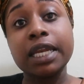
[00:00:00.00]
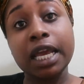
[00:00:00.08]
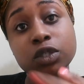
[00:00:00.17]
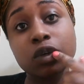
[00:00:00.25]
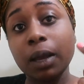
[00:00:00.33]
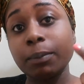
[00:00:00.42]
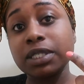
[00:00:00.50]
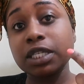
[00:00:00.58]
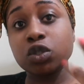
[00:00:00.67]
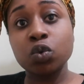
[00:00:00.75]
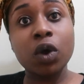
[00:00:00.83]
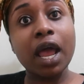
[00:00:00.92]
Next week I'm
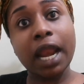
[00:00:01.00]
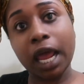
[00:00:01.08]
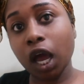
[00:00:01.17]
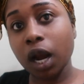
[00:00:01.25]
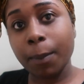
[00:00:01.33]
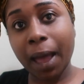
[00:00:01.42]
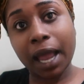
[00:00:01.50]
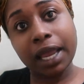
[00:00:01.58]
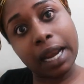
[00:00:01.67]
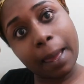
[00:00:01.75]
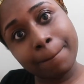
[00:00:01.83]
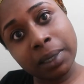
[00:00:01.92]
busy too and I gotta pack
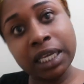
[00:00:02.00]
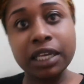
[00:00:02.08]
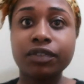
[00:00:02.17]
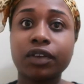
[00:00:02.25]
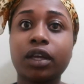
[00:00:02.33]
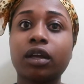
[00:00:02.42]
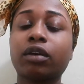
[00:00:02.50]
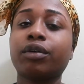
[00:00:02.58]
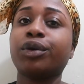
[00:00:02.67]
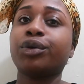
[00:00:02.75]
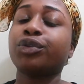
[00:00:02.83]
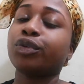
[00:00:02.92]
and I'm leaving.
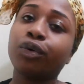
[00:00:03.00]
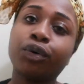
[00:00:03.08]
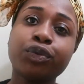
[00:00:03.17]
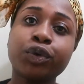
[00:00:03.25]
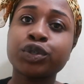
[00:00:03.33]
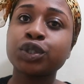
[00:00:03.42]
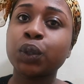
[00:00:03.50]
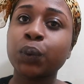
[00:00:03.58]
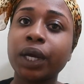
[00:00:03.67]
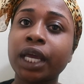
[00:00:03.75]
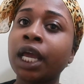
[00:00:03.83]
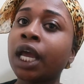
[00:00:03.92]
So there's no
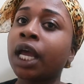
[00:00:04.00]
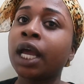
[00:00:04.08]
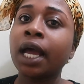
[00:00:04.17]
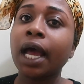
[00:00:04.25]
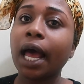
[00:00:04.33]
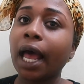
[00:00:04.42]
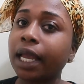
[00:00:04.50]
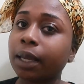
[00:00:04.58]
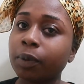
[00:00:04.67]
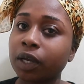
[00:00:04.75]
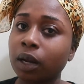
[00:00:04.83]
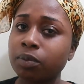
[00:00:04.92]
way I
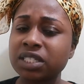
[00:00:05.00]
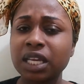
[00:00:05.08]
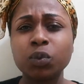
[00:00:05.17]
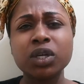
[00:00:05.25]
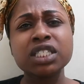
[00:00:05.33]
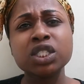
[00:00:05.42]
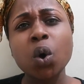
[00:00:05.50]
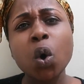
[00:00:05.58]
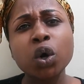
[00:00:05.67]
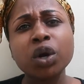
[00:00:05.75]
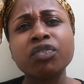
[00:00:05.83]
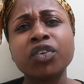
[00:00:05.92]
can pick it up. He's like, we can still
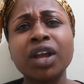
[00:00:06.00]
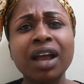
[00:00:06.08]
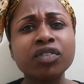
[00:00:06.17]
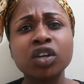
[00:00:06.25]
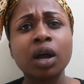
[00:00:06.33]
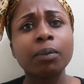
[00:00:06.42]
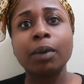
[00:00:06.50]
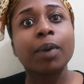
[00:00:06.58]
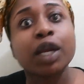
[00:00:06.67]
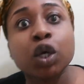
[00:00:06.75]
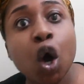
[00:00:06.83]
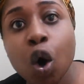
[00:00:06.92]
hold it for you after you come. I'm
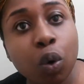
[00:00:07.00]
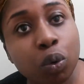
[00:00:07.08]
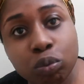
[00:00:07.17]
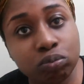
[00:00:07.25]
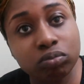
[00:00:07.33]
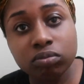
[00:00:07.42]
like, no.